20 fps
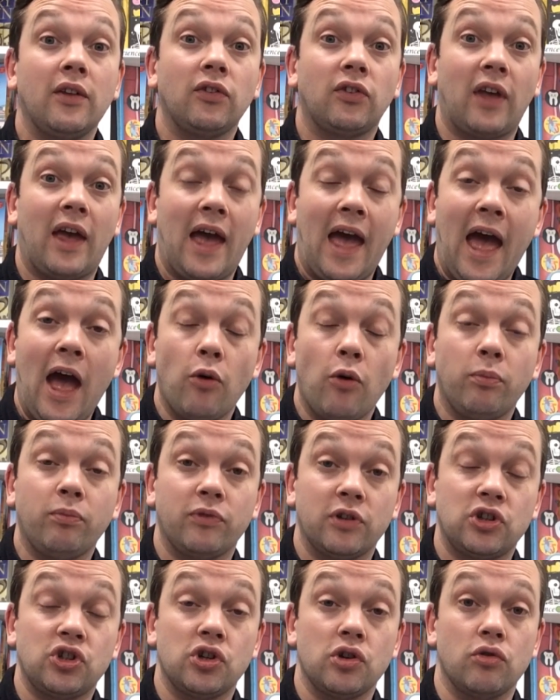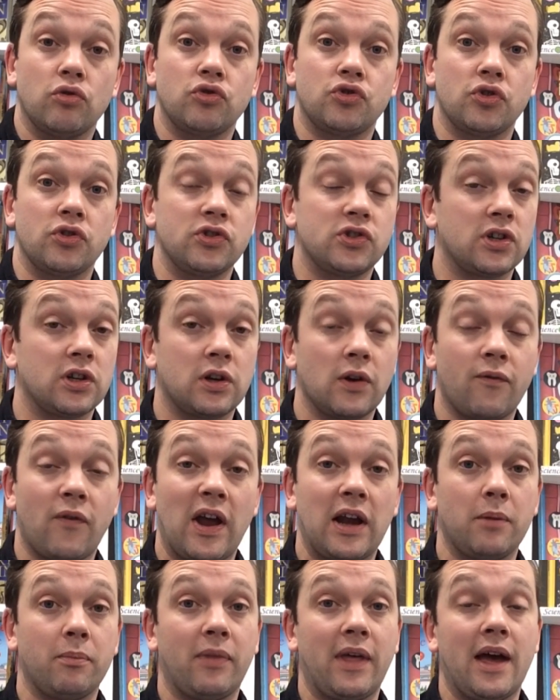to help the children to
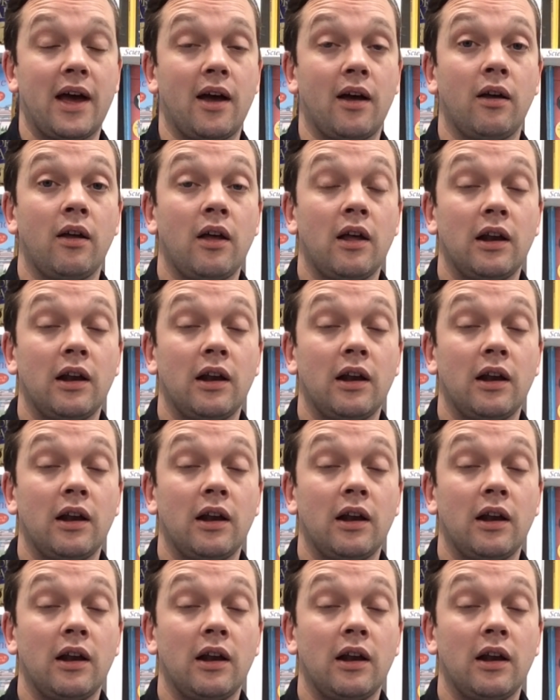develop their